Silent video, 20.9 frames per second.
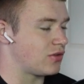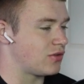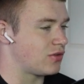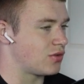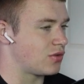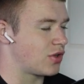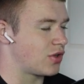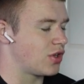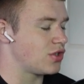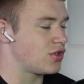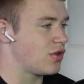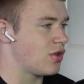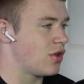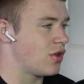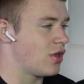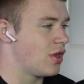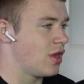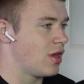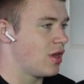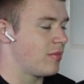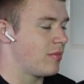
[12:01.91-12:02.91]
So could you
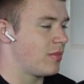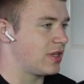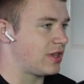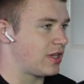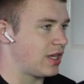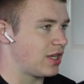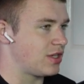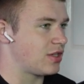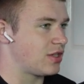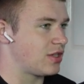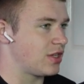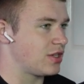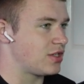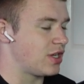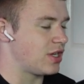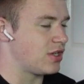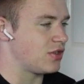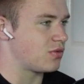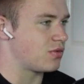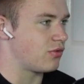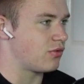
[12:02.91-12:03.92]
potentially
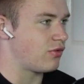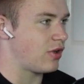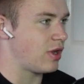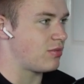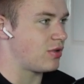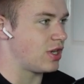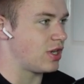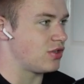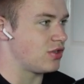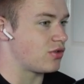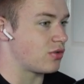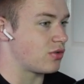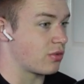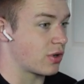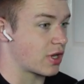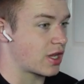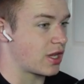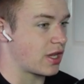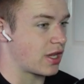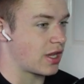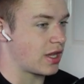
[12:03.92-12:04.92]
change what rep range you're
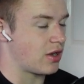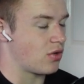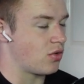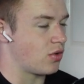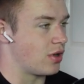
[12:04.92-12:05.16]
working in